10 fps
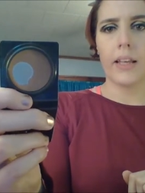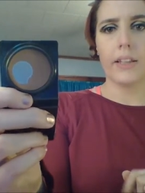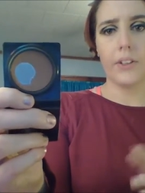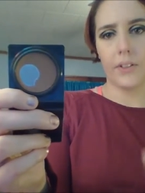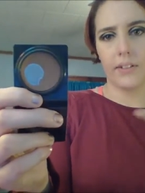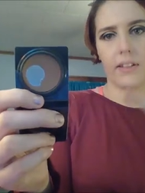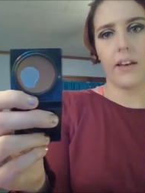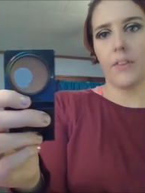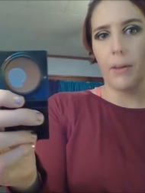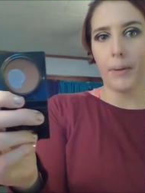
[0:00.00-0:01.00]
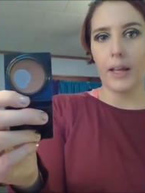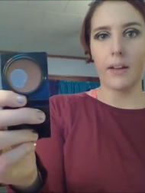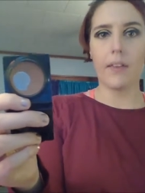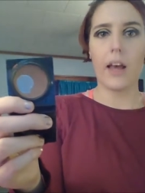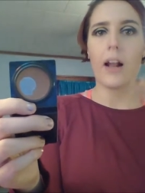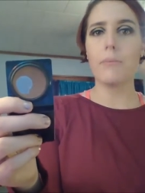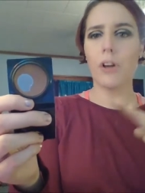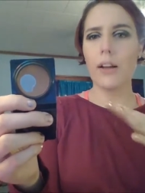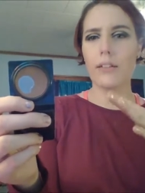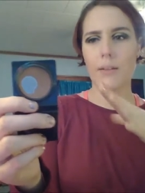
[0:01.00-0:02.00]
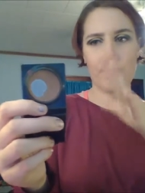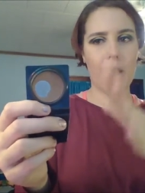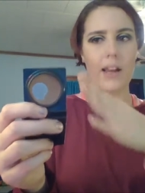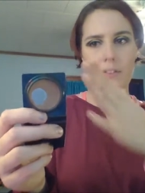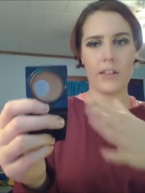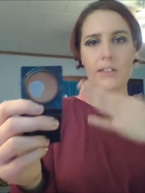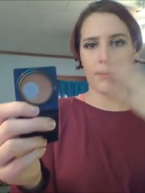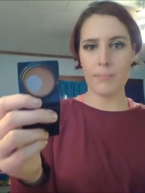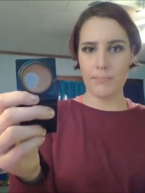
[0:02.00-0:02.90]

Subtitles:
You can see I've hit pan on that. I'm trying to pan this